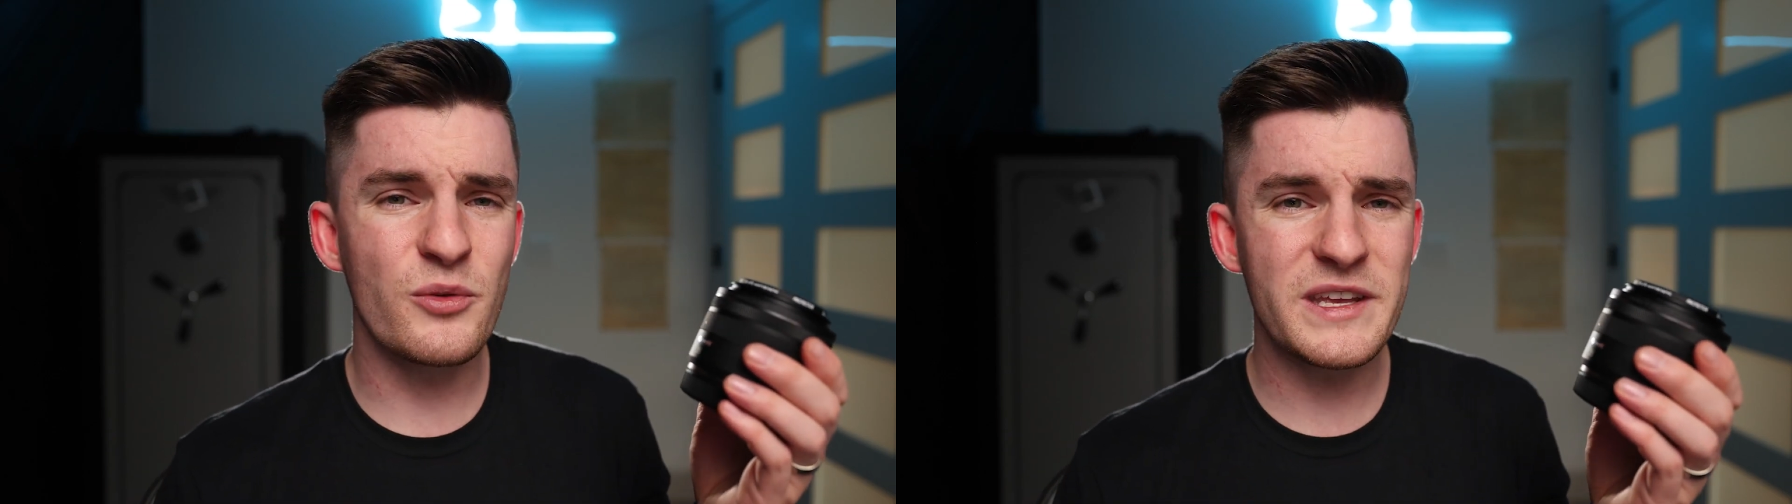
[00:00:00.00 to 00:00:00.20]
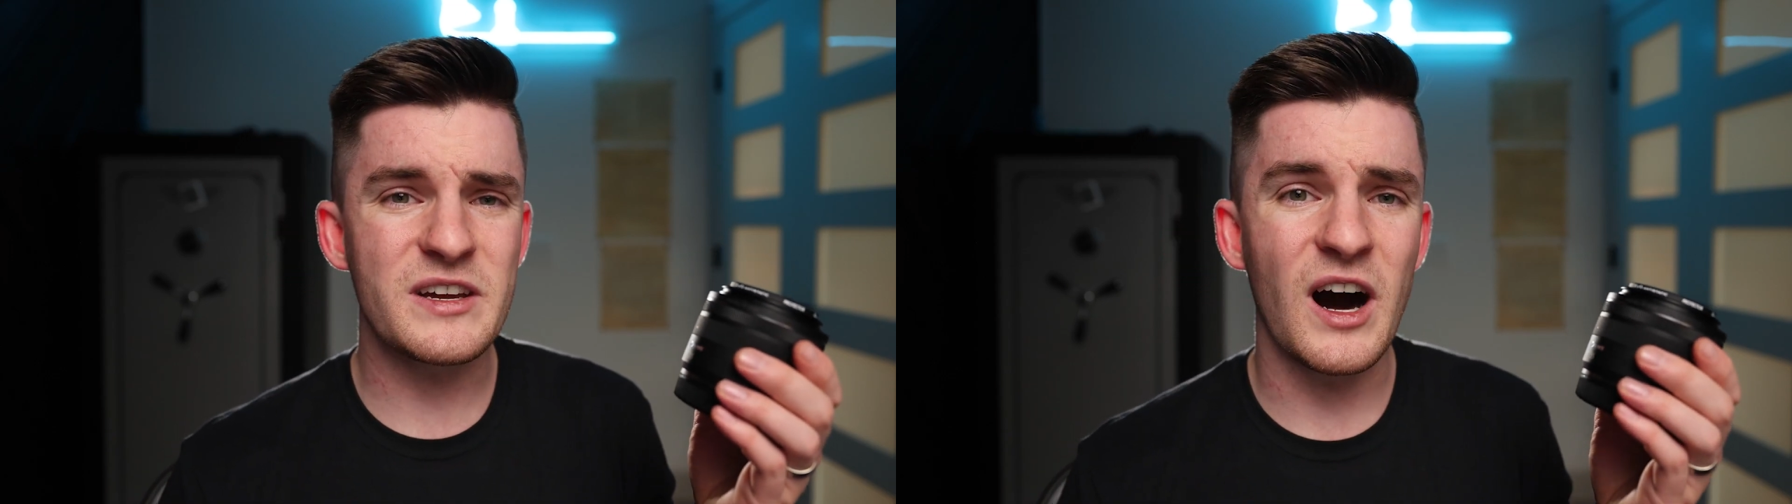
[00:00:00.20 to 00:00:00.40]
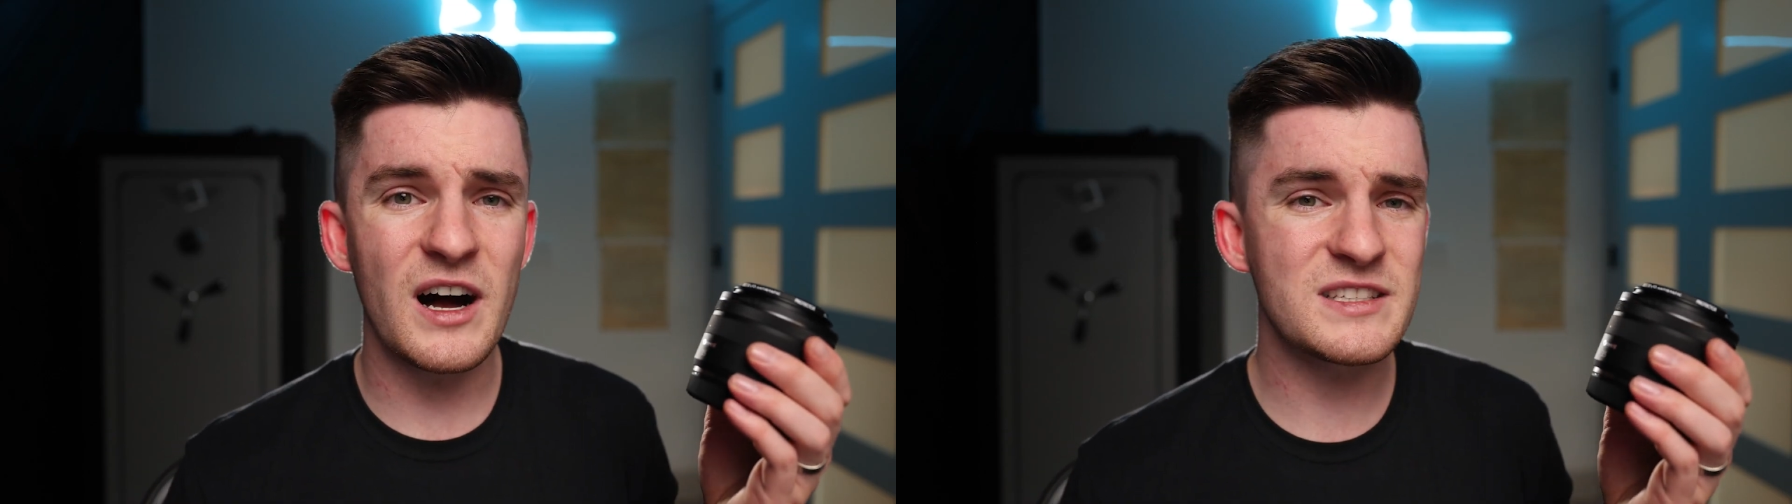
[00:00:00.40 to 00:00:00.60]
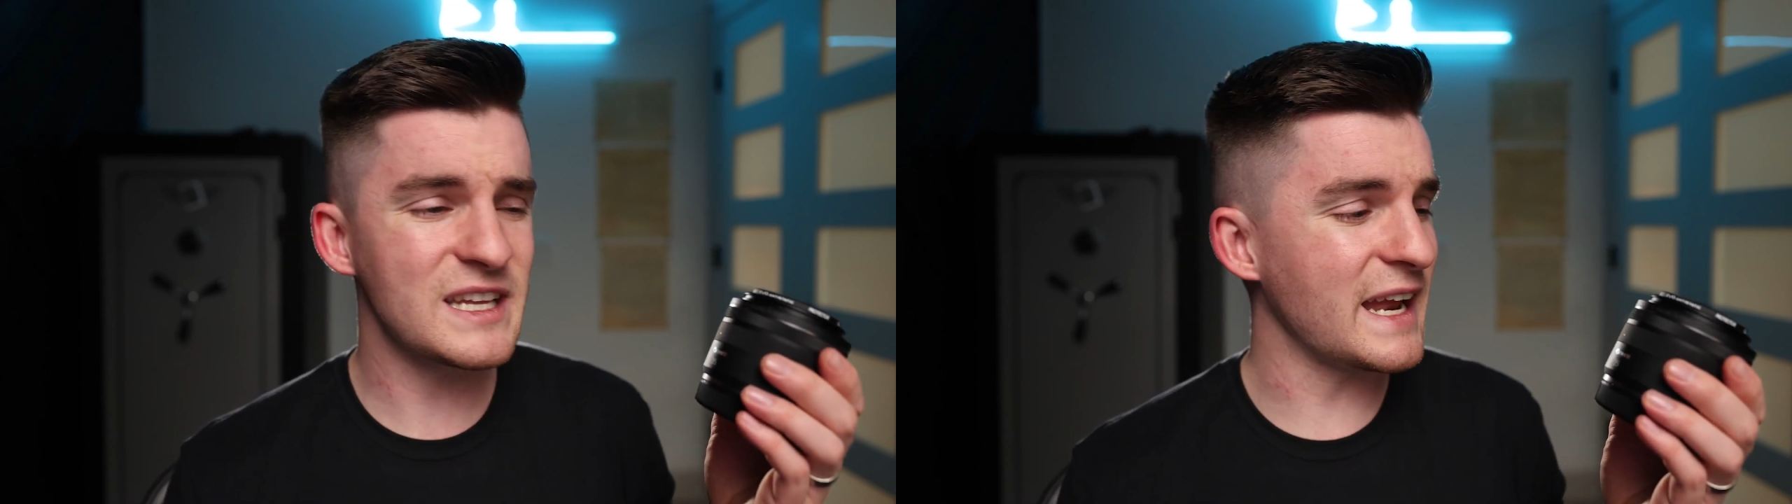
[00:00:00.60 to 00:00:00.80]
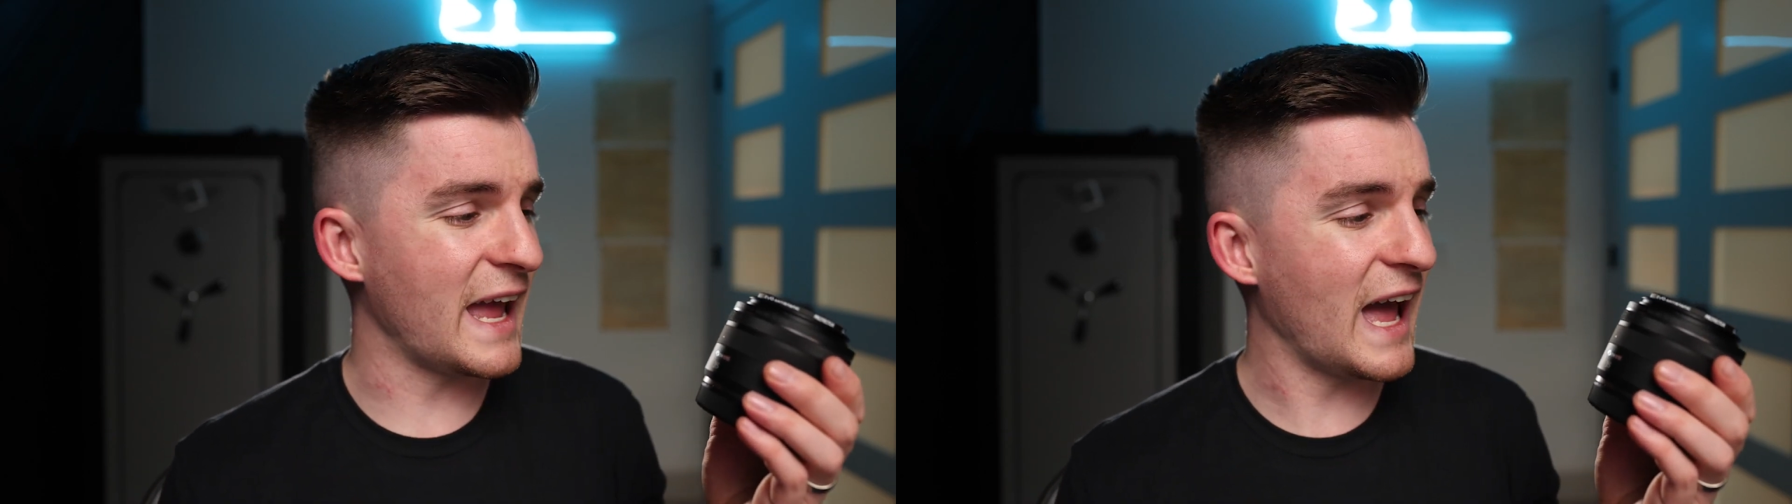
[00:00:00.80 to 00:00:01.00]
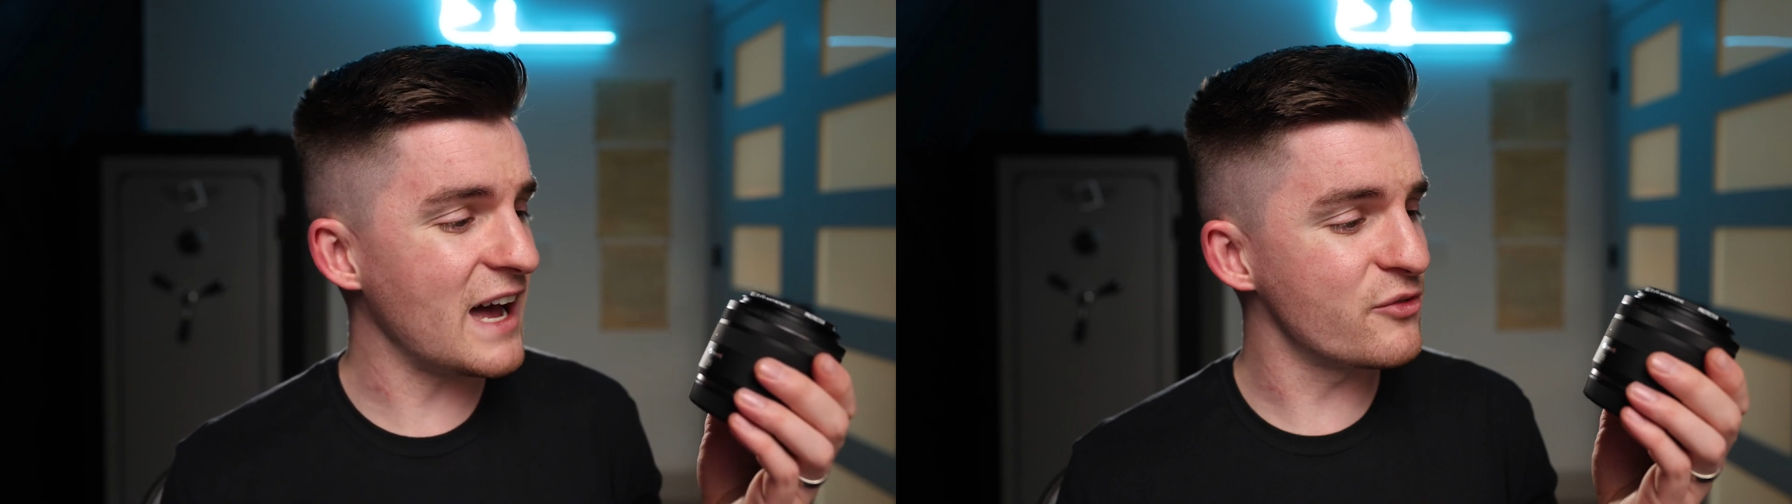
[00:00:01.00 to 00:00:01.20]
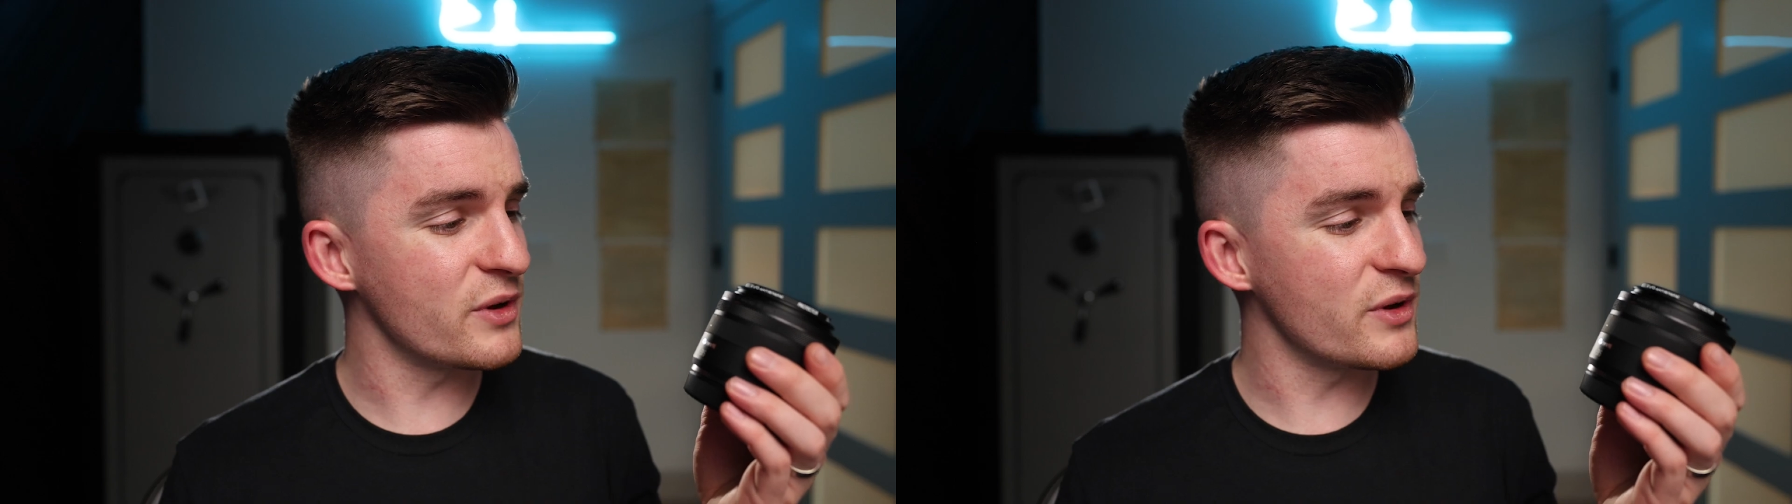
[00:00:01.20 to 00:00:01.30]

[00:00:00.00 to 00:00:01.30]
only cons that I have